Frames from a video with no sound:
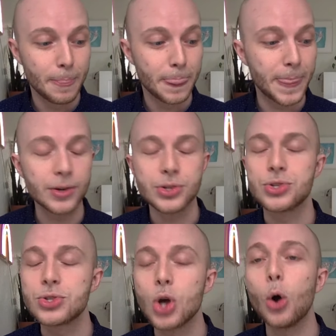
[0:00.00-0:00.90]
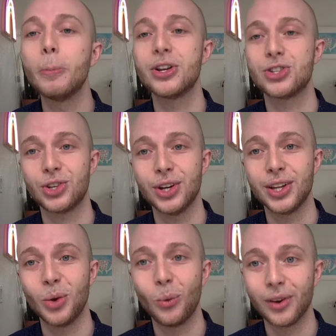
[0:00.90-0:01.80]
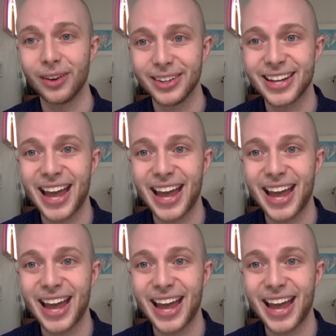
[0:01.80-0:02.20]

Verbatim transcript: there is so much good in the world.